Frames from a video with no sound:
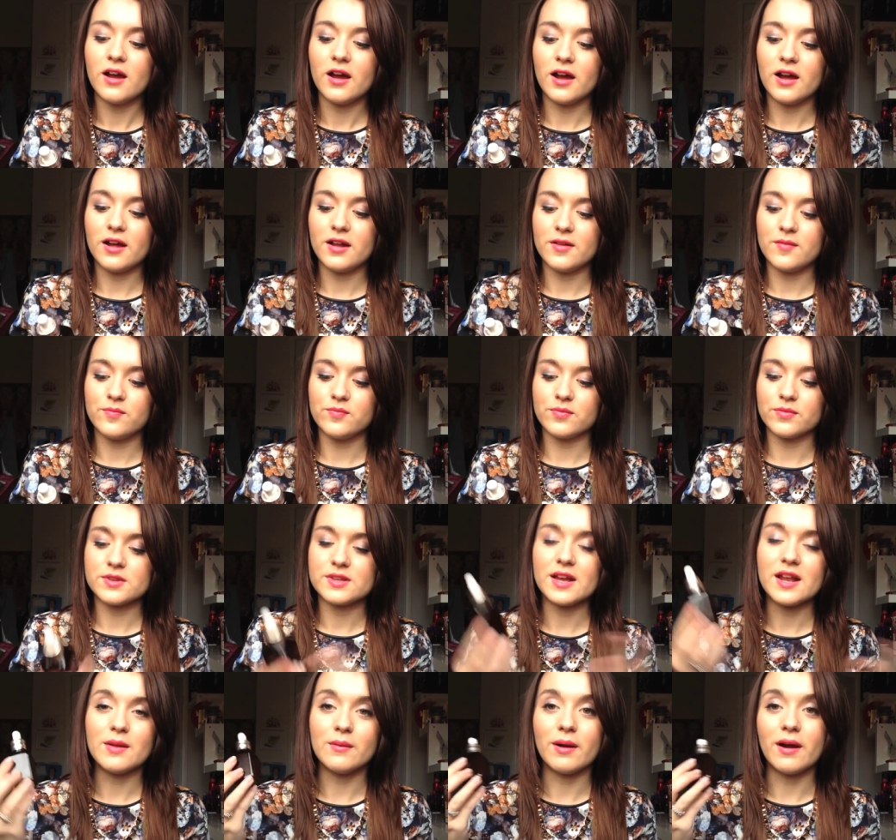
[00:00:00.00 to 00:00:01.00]
Um,
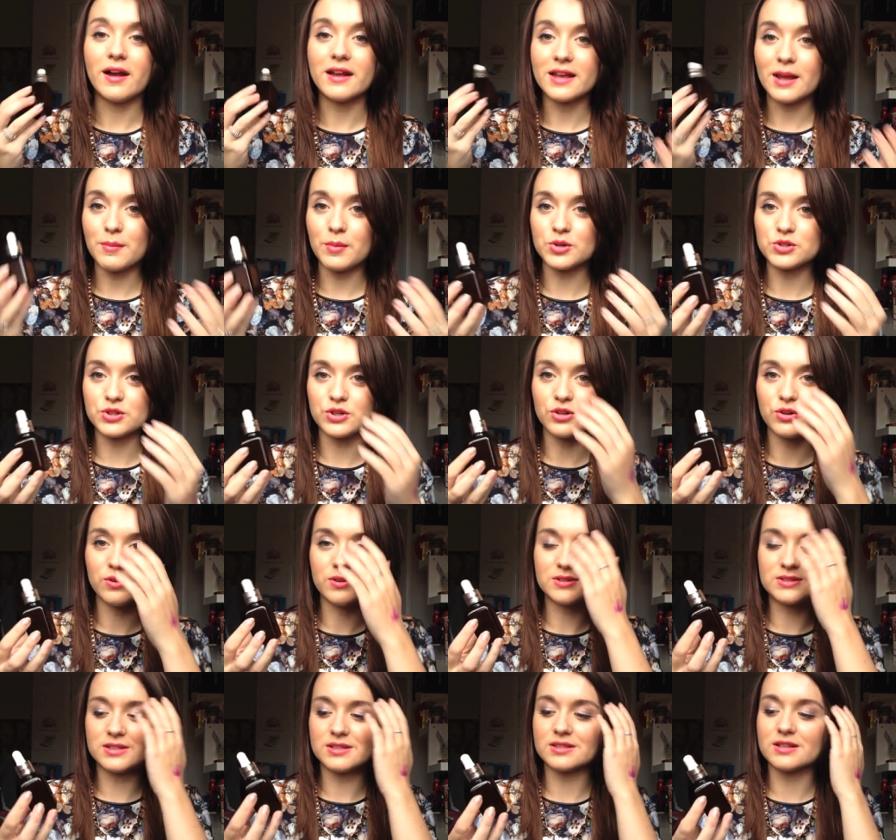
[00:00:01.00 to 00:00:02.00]
so anyway, I get my John
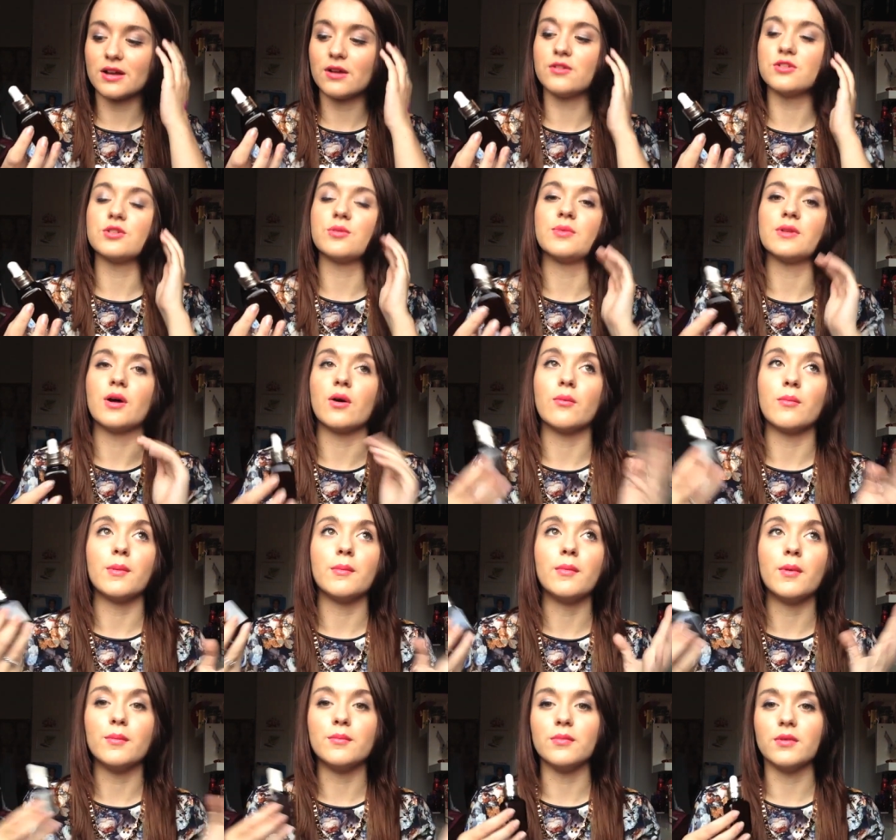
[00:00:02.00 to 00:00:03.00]
Lewis discount on top of that on My
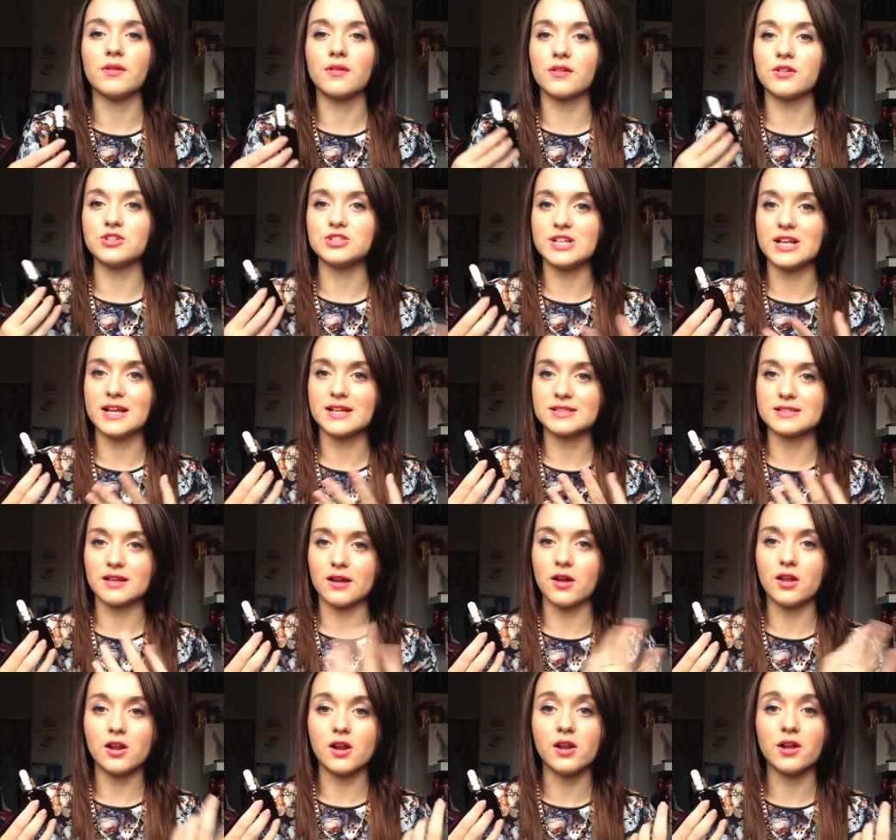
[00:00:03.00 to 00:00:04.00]
mum does because she gets
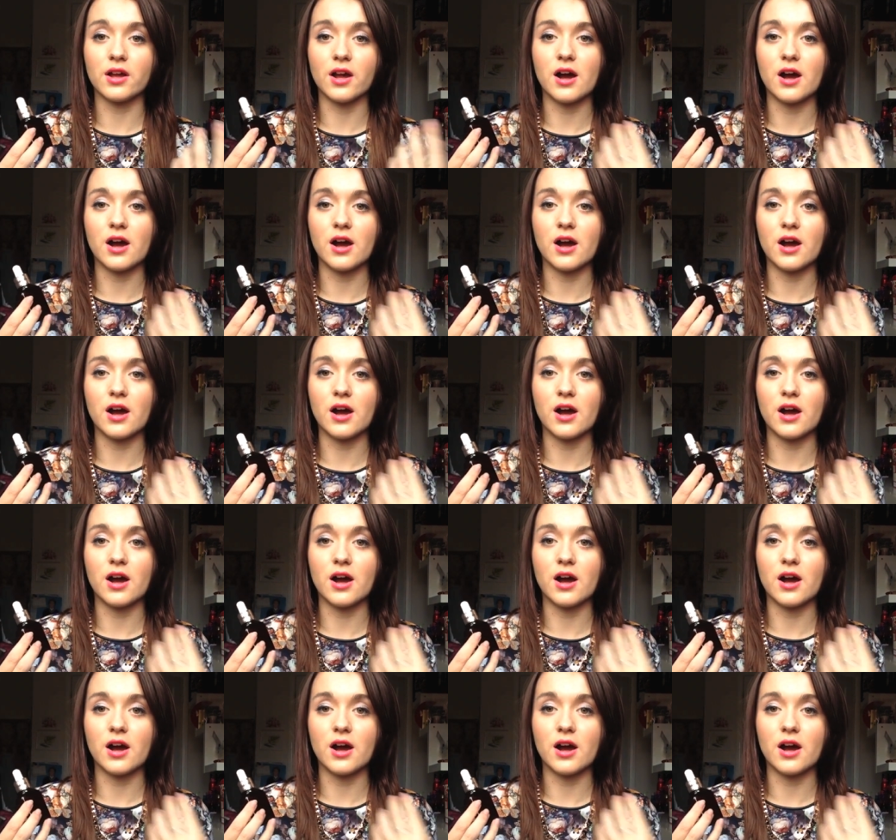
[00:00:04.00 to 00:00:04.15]
a, a,